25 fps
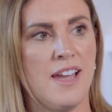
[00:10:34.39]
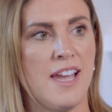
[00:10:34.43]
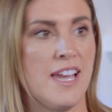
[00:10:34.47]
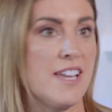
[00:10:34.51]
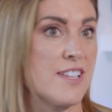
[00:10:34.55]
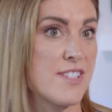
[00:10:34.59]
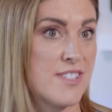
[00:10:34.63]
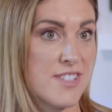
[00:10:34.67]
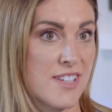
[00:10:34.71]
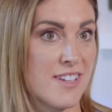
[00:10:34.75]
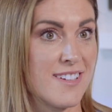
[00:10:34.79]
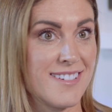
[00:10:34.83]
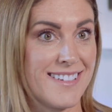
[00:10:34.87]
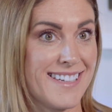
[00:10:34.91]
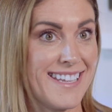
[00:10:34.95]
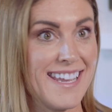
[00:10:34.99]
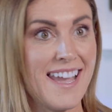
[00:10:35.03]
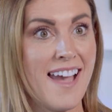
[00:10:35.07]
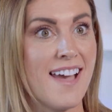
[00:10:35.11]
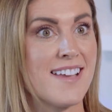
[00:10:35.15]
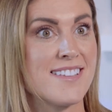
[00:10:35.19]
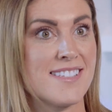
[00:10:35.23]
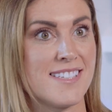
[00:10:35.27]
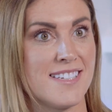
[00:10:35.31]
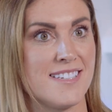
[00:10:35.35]
It certainly
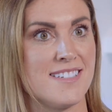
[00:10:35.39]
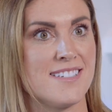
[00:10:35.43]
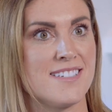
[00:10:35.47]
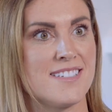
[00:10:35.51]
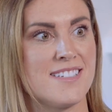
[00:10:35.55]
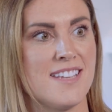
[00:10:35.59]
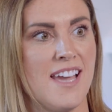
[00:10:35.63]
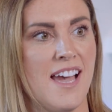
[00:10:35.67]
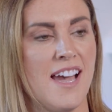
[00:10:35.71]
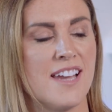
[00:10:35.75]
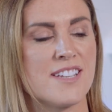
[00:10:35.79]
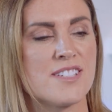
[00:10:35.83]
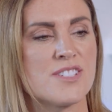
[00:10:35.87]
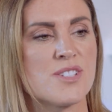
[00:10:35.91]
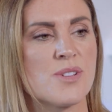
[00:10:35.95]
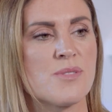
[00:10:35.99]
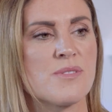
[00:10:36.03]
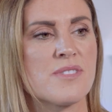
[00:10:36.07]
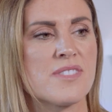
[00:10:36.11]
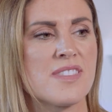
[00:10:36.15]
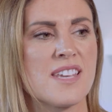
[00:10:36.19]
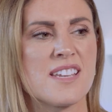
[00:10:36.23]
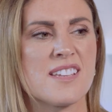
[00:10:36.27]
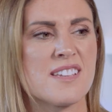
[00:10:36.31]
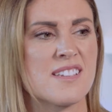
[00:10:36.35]
hasn't. I
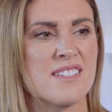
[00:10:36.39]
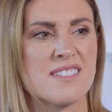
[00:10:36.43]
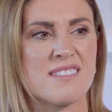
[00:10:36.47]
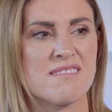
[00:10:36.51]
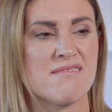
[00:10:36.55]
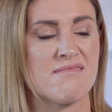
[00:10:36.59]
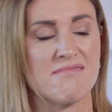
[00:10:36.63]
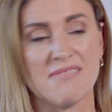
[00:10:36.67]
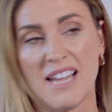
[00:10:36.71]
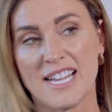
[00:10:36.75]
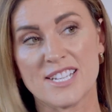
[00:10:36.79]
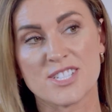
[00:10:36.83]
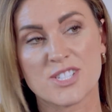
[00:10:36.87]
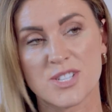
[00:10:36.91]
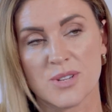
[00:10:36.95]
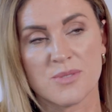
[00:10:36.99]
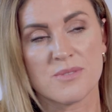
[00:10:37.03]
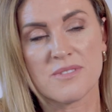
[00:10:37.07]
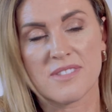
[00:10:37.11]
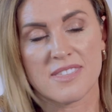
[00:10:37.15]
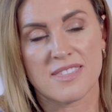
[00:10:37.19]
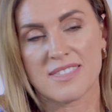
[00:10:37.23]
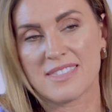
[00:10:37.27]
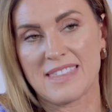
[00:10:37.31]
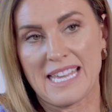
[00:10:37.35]
don't
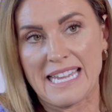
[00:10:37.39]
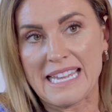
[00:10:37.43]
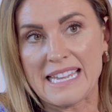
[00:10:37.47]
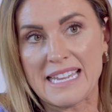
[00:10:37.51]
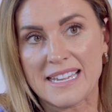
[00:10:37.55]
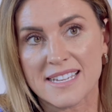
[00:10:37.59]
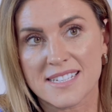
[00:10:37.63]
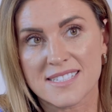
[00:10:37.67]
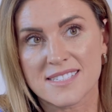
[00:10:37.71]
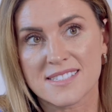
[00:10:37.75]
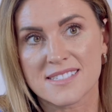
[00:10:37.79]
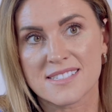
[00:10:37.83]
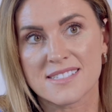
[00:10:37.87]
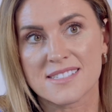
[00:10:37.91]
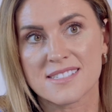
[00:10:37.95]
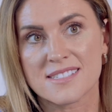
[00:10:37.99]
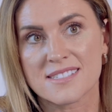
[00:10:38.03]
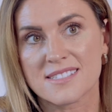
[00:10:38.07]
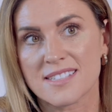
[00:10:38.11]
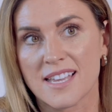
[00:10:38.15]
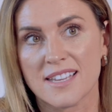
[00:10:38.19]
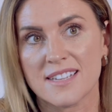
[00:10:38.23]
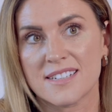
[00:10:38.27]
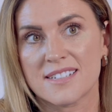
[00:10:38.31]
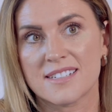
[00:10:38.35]
think
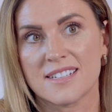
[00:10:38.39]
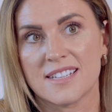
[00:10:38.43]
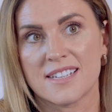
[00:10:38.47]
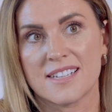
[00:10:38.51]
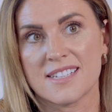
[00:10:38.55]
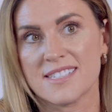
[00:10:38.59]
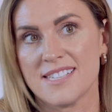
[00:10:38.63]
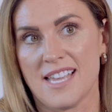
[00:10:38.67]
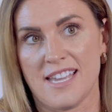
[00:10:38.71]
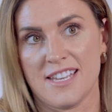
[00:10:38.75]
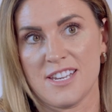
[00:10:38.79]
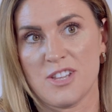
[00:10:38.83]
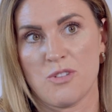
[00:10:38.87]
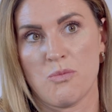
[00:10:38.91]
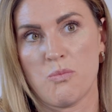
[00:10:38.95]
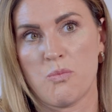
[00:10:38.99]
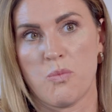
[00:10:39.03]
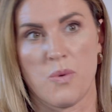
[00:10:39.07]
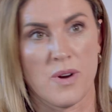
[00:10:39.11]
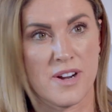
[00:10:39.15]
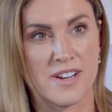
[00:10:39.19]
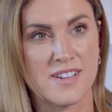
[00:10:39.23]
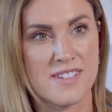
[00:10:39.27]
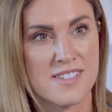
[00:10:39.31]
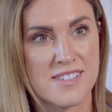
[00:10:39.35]
cycling is any
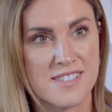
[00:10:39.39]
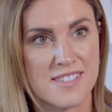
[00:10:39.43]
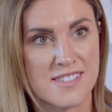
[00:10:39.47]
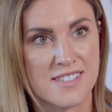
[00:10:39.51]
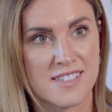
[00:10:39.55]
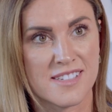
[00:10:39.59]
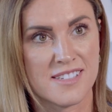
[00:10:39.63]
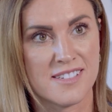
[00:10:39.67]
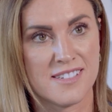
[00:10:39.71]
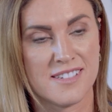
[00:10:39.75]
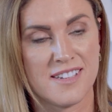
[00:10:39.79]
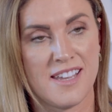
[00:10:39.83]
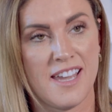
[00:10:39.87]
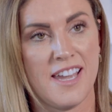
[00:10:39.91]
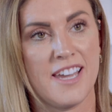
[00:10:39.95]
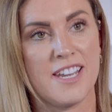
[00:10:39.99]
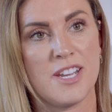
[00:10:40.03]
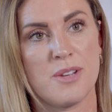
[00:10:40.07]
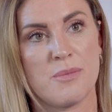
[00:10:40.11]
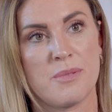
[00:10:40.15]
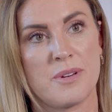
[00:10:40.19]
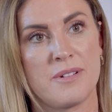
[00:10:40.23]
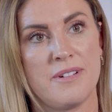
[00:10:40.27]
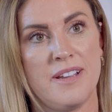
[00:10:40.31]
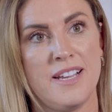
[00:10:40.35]
worse than
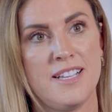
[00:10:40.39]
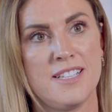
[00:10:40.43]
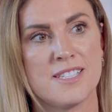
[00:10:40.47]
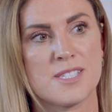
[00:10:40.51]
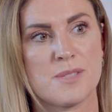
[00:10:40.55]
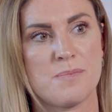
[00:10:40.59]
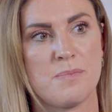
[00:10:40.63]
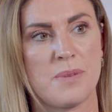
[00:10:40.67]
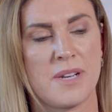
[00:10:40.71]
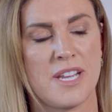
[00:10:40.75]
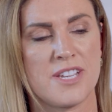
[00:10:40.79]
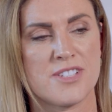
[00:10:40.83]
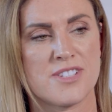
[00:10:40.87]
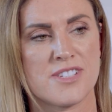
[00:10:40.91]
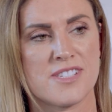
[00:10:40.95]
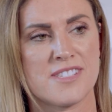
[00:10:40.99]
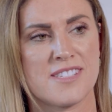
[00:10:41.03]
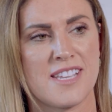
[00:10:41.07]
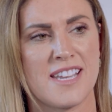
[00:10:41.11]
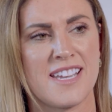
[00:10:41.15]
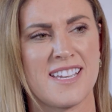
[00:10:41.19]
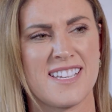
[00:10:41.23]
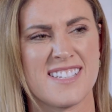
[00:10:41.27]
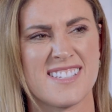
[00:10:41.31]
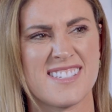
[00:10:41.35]
anywhere else, but I just
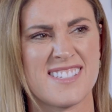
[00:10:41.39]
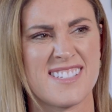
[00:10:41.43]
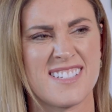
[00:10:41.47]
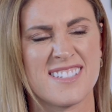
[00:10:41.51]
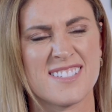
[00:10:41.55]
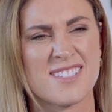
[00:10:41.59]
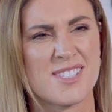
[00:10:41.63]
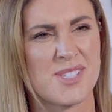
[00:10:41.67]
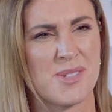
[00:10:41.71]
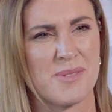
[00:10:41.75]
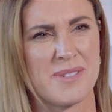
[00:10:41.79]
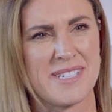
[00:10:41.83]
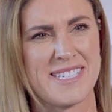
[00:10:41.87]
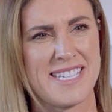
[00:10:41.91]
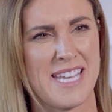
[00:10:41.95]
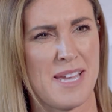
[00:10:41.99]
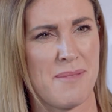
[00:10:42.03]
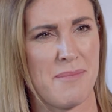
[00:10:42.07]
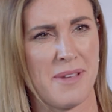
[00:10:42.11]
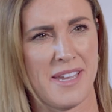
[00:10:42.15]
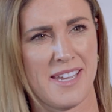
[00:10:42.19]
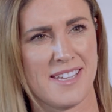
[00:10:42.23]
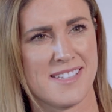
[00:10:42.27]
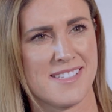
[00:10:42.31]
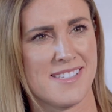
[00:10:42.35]
think it's still so
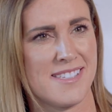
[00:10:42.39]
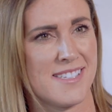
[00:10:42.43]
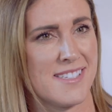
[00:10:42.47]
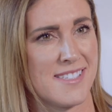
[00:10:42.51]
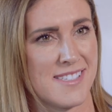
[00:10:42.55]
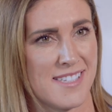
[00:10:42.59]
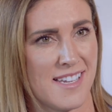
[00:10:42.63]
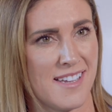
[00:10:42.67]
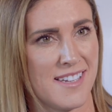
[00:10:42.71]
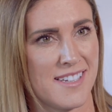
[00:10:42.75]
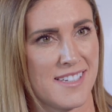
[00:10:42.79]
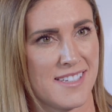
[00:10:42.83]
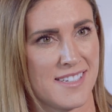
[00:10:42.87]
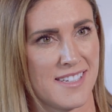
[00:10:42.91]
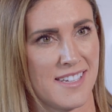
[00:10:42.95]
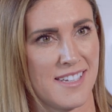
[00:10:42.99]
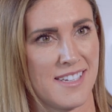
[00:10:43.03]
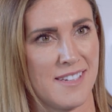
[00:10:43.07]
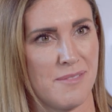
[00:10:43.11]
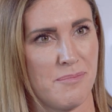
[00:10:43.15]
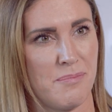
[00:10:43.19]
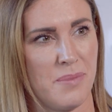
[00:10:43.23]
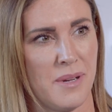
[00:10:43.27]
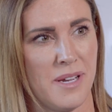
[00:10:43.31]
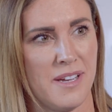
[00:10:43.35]
endemic in
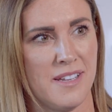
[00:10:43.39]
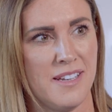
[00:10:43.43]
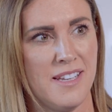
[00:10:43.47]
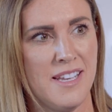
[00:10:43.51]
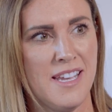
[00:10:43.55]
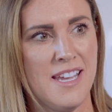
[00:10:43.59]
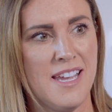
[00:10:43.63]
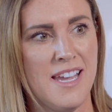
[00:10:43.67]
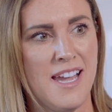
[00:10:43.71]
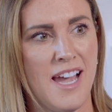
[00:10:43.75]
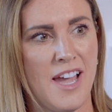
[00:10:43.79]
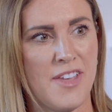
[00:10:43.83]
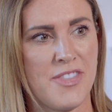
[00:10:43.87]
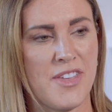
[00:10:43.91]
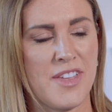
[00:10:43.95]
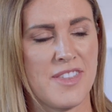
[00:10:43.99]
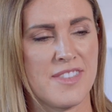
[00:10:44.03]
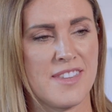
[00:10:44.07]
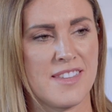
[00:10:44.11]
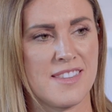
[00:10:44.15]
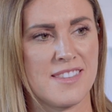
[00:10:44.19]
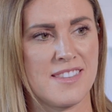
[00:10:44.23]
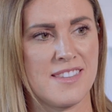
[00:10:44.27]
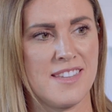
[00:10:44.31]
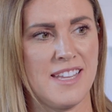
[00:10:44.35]
society. But I
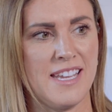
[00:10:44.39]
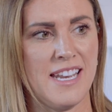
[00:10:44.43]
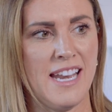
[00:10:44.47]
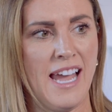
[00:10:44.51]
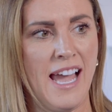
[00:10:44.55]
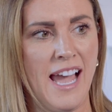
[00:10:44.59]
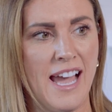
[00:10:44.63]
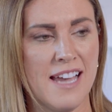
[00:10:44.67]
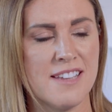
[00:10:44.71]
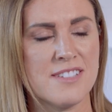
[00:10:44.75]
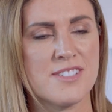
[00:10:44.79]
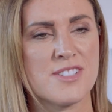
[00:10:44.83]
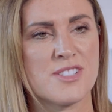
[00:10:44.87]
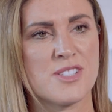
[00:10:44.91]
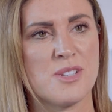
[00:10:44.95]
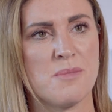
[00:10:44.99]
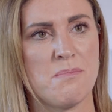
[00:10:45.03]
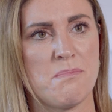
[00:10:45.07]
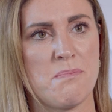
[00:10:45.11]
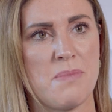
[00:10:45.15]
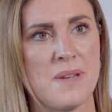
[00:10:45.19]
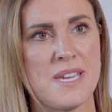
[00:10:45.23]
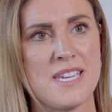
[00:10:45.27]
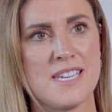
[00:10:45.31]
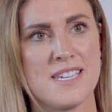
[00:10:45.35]
think that it has to
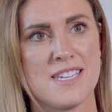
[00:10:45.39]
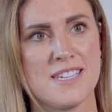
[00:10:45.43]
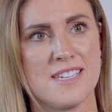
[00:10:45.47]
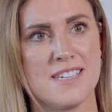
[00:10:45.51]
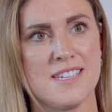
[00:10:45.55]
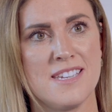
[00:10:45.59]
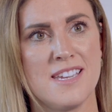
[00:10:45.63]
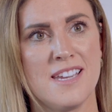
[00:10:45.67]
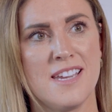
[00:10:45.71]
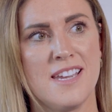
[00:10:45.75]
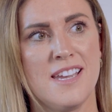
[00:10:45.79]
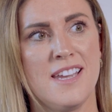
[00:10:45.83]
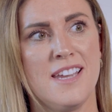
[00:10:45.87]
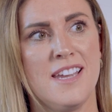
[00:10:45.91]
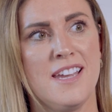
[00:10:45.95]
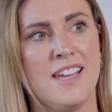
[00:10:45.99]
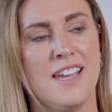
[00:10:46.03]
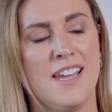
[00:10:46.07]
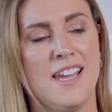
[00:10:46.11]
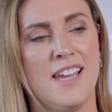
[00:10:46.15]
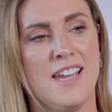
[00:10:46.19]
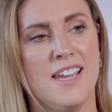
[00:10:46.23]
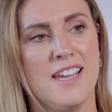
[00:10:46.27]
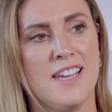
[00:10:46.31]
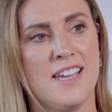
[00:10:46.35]
be
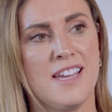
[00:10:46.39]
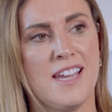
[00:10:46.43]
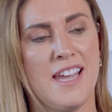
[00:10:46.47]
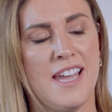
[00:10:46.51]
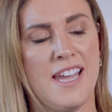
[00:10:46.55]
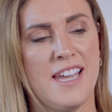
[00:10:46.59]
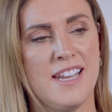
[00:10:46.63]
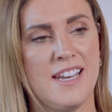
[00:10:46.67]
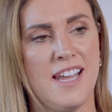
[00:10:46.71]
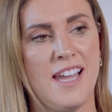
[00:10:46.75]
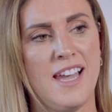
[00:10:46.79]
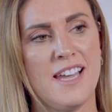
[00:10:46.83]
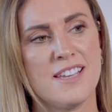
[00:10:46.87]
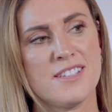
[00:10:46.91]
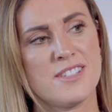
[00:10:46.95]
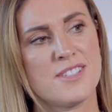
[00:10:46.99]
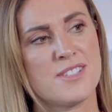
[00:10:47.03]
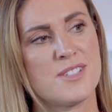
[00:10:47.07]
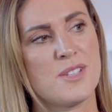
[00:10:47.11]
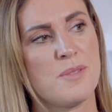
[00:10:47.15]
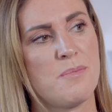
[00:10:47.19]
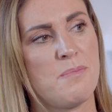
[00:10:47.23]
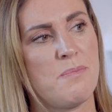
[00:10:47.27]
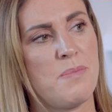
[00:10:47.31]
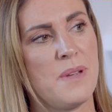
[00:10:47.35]

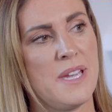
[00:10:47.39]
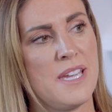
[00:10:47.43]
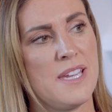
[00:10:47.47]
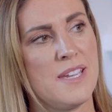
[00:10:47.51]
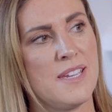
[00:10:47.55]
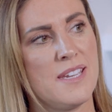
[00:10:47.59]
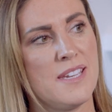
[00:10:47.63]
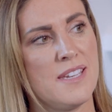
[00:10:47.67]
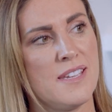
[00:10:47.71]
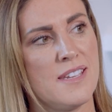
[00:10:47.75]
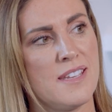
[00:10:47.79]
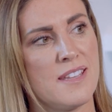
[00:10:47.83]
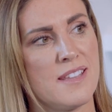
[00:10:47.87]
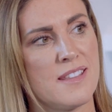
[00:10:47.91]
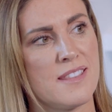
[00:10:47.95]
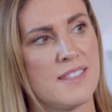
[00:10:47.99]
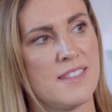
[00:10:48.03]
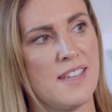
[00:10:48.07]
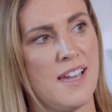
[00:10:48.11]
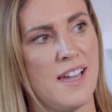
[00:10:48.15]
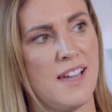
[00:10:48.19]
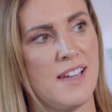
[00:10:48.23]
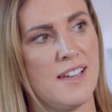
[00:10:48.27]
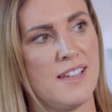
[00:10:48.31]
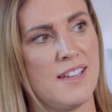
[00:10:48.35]

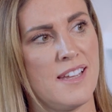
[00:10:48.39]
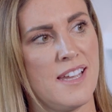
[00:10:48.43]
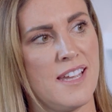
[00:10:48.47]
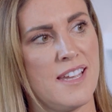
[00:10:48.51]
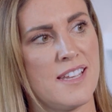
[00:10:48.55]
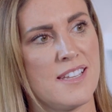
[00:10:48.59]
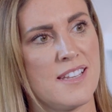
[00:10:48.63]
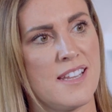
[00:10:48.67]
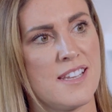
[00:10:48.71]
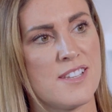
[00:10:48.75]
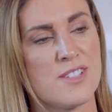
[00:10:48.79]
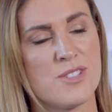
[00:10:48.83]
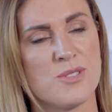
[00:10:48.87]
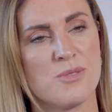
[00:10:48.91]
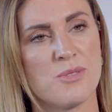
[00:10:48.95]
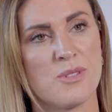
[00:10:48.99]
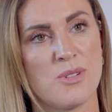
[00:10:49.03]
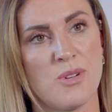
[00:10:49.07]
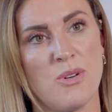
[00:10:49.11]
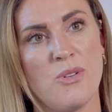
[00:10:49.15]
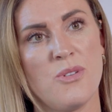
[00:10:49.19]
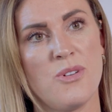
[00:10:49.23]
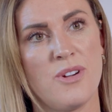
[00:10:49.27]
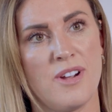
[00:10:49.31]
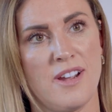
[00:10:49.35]
that it is no
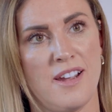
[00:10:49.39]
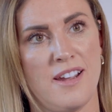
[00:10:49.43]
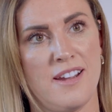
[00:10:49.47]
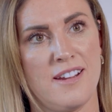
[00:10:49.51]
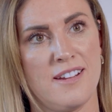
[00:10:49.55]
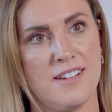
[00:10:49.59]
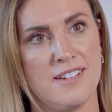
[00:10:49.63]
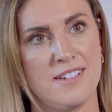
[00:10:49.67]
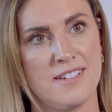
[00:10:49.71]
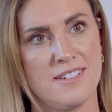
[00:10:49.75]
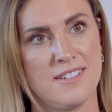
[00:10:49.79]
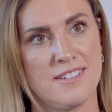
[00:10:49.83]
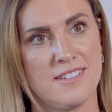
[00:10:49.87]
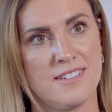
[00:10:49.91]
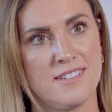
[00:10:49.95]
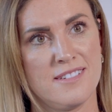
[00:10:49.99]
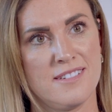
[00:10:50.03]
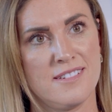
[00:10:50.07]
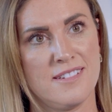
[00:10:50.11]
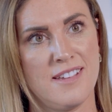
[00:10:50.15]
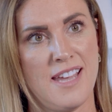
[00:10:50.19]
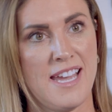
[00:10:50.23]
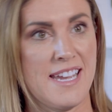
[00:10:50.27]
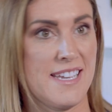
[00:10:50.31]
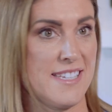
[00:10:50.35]
longer
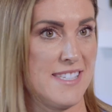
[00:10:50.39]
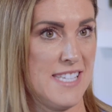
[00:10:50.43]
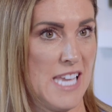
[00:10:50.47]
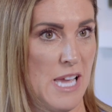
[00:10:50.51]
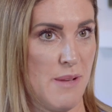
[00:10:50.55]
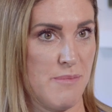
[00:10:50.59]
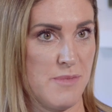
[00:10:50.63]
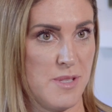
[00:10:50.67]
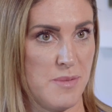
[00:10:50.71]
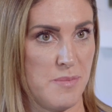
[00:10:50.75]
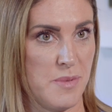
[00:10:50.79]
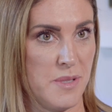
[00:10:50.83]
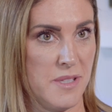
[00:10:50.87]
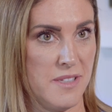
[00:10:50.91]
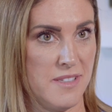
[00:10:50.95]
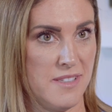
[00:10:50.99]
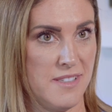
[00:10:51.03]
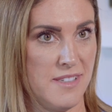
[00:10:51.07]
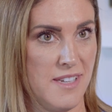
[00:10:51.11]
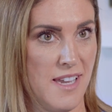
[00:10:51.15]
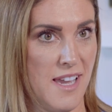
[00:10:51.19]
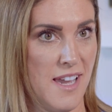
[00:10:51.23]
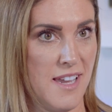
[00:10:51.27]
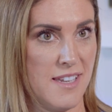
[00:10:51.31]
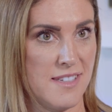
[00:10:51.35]
acceptable
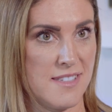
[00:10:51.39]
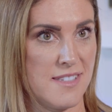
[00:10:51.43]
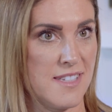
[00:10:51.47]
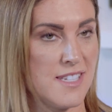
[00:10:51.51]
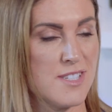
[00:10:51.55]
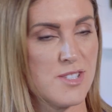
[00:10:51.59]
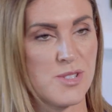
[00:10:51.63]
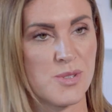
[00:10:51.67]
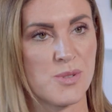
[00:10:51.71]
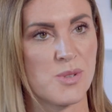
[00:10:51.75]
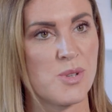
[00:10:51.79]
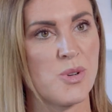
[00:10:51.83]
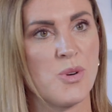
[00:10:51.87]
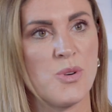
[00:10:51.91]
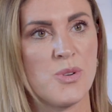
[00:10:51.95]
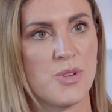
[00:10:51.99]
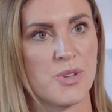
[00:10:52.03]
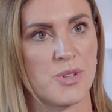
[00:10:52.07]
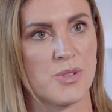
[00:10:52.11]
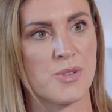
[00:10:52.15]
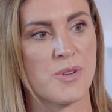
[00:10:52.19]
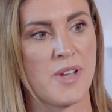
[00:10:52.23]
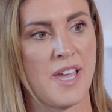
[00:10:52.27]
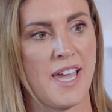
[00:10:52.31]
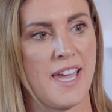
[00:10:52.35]
and it's no
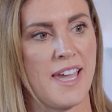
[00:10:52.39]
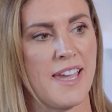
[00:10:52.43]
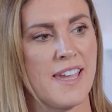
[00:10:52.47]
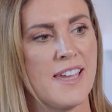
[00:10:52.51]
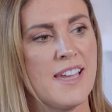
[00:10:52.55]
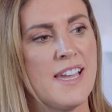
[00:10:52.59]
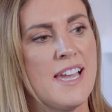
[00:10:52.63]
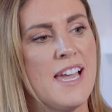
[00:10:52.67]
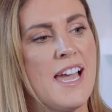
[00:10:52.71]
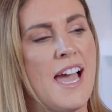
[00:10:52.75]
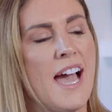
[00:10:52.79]
longer okay.